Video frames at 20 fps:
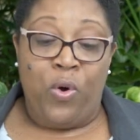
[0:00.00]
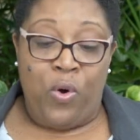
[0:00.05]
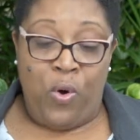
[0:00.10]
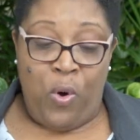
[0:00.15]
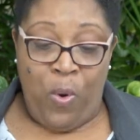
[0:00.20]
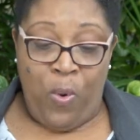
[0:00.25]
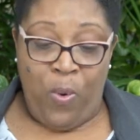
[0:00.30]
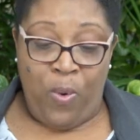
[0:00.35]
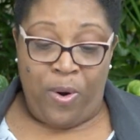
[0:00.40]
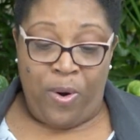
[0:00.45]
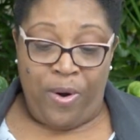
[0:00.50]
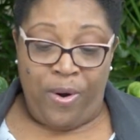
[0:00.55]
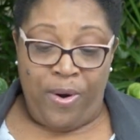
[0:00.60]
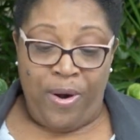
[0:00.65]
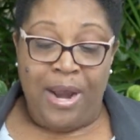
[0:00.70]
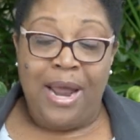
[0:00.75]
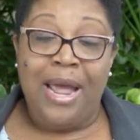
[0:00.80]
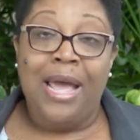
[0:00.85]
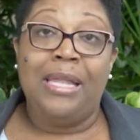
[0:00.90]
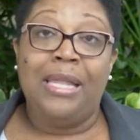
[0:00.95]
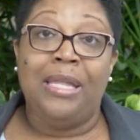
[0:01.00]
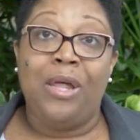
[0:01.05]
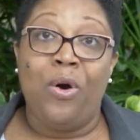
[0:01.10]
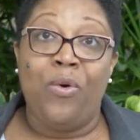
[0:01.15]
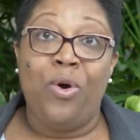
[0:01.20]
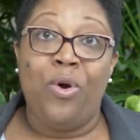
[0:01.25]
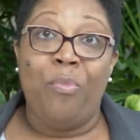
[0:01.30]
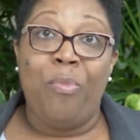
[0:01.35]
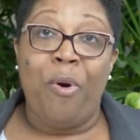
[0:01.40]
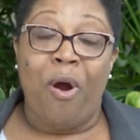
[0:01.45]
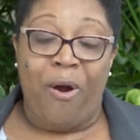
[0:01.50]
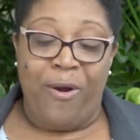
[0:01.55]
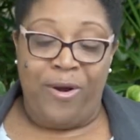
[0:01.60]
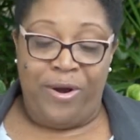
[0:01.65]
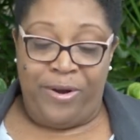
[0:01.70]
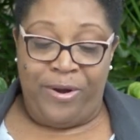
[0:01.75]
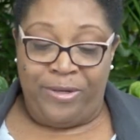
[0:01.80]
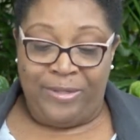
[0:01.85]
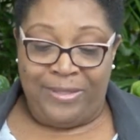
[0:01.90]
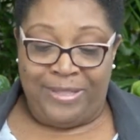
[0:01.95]
core, and local
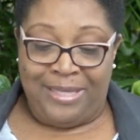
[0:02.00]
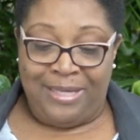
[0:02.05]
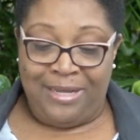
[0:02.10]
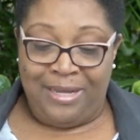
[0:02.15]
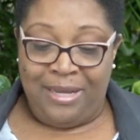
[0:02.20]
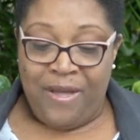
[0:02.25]
partners.